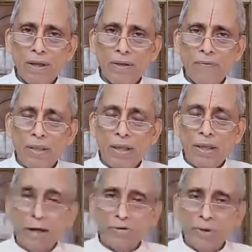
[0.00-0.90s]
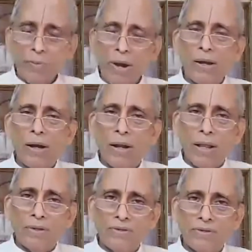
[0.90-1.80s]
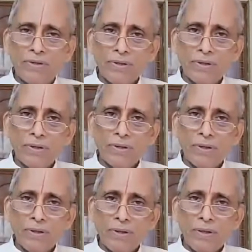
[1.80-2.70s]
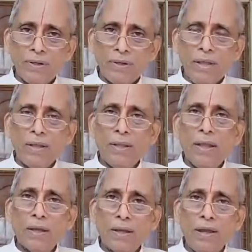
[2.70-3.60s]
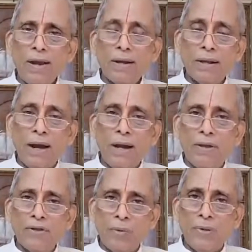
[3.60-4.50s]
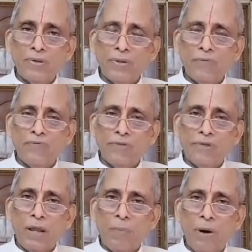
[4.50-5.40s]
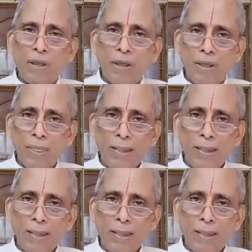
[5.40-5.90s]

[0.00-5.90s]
when they get stimulated in us, then they create great disturbance in the physical body.